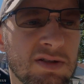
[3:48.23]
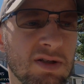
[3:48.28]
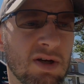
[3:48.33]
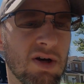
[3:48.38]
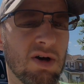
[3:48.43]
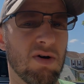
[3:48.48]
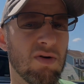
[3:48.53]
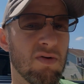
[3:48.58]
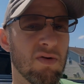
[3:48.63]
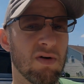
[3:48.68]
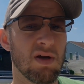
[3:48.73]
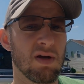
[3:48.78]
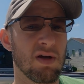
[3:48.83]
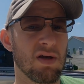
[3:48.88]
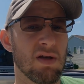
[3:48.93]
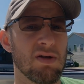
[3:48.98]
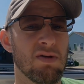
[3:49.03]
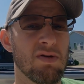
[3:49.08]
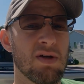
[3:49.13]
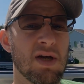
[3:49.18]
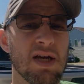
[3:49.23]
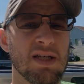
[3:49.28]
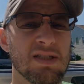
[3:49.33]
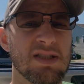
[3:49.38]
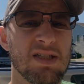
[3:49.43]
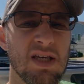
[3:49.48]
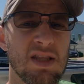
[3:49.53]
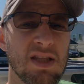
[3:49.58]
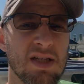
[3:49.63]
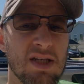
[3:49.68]
So you
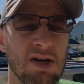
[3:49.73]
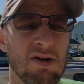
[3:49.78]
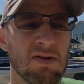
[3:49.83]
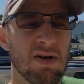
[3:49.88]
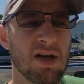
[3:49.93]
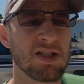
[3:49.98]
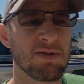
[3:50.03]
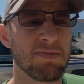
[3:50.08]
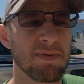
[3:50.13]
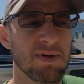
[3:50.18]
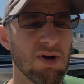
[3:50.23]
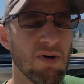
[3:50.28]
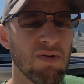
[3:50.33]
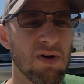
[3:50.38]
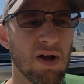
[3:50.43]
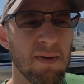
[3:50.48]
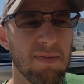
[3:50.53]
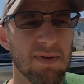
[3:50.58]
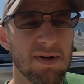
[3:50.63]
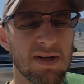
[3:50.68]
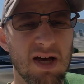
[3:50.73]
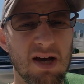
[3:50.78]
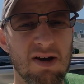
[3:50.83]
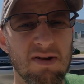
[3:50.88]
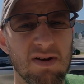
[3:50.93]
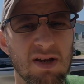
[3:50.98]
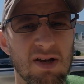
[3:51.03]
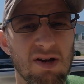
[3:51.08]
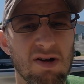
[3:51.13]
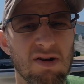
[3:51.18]
guys see the tailgate's been going up and
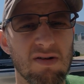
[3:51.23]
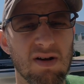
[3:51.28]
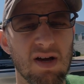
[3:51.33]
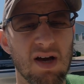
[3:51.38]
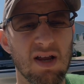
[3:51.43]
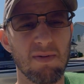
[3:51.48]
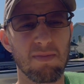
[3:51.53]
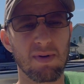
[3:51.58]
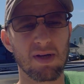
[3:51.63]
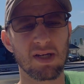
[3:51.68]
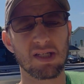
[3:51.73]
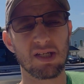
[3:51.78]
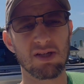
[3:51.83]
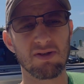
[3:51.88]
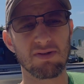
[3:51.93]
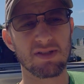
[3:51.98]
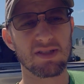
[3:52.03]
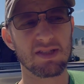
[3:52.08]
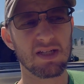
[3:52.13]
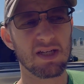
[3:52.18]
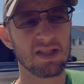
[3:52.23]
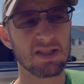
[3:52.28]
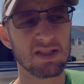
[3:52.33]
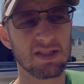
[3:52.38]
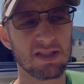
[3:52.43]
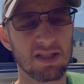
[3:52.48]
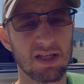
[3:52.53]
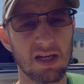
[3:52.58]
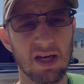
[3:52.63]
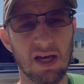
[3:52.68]
down here, not a big deal
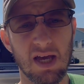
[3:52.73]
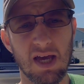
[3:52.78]
since.